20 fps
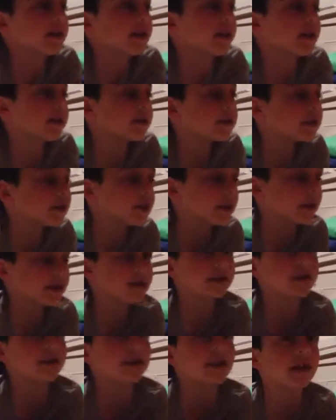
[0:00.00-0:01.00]
that
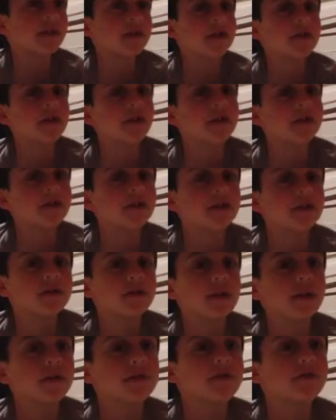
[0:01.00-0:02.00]
tarantula that
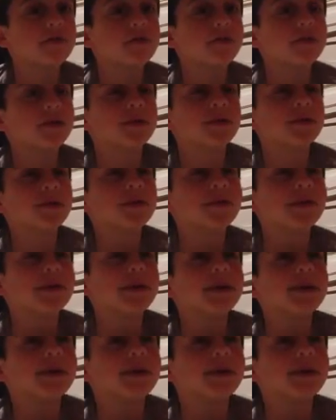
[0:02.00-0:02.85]
that spooked me.